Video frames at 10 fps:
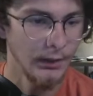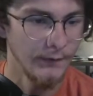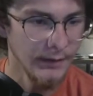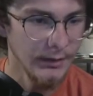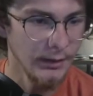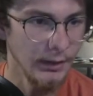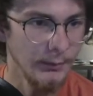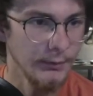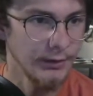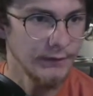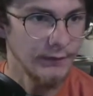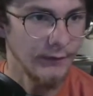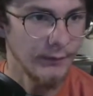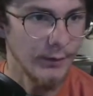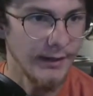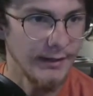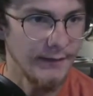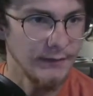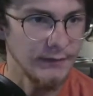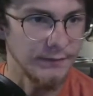Then you're going to see on the right
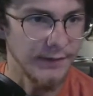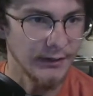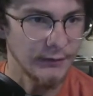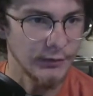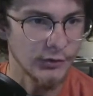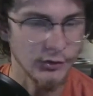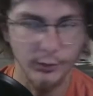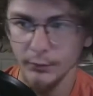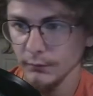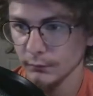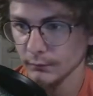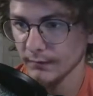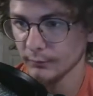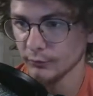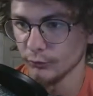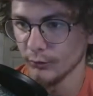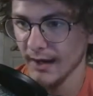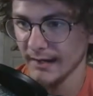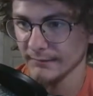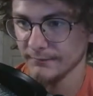hand, this is effect controls. So if I were to
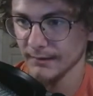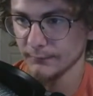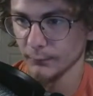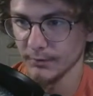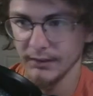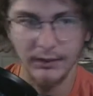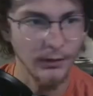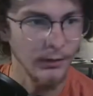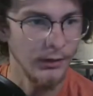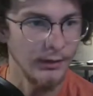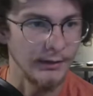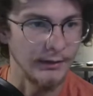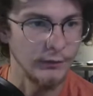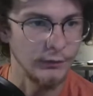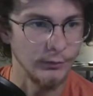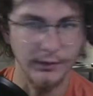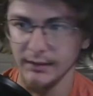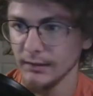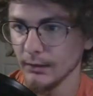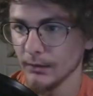drag an effect from here into
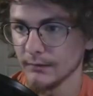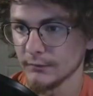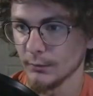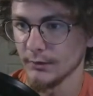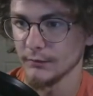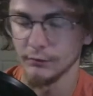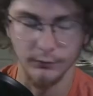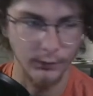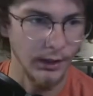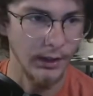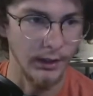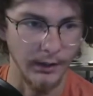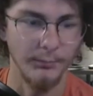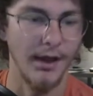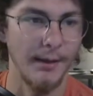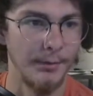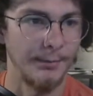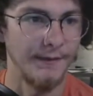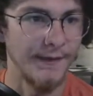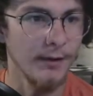here, it's going to pop up
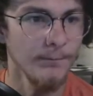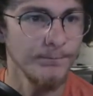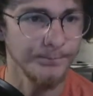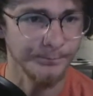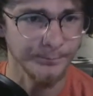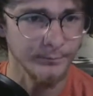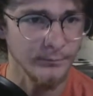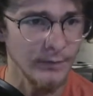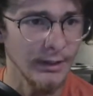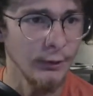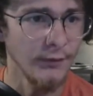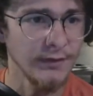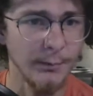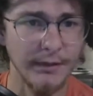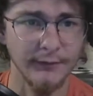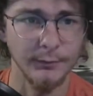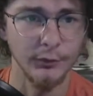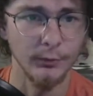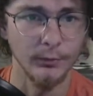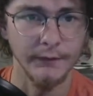in there. And on the top, we have some
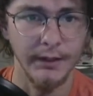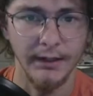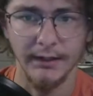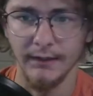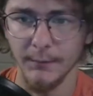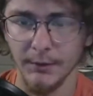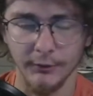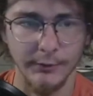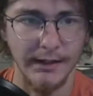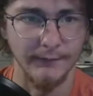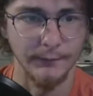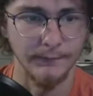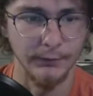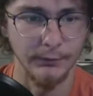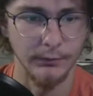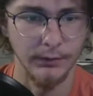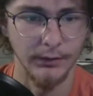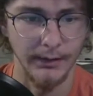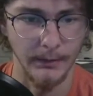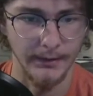tools. In the middle, you have your view
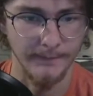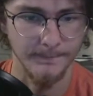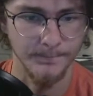area.